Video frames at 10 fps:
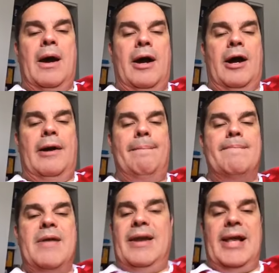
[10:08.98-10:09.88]

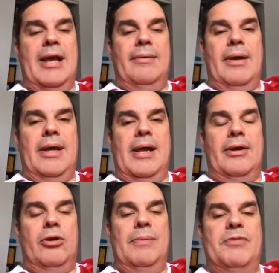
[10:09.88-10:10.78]
Um, and again,
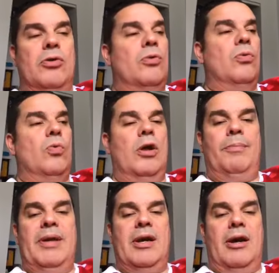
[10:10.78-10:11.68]
again, crypto will
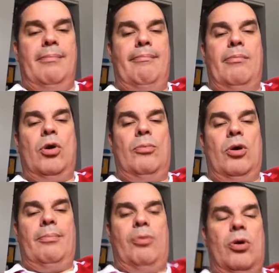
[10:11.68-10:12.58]
become more and
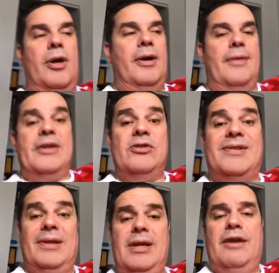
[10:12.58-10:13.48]
more important, and the
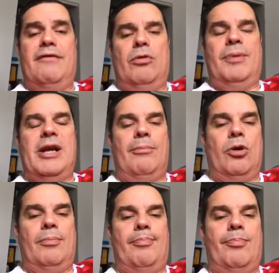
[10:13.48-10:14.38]
utility of it will become
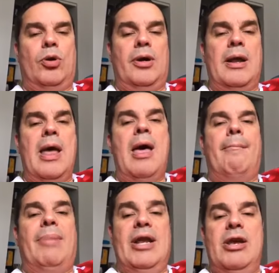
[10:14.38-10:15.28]
more important.
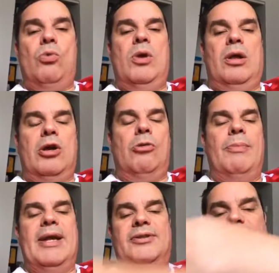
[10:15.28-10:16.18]
But it will go
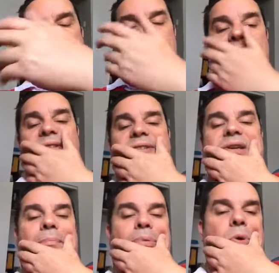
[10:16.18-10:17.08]
mainstream at
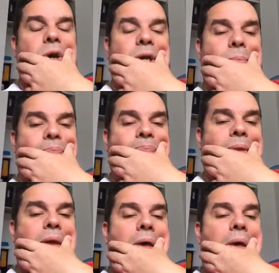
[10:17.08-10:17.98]
some point.
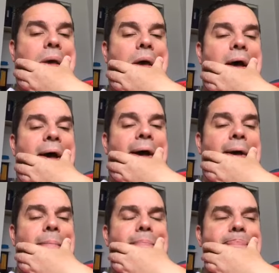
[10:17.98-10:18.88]

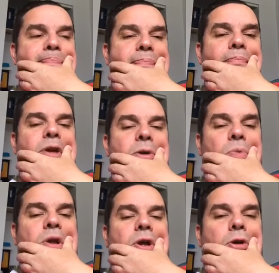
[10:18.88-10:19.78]
Um,
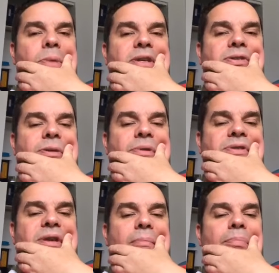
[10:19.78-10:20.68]
it will go mainstream at
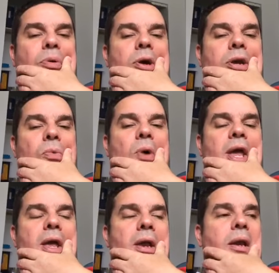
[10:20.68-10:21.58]
some point
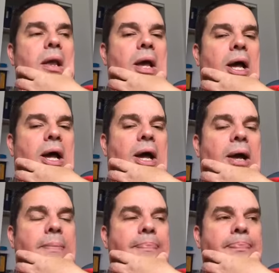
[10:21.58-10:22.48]
when uh,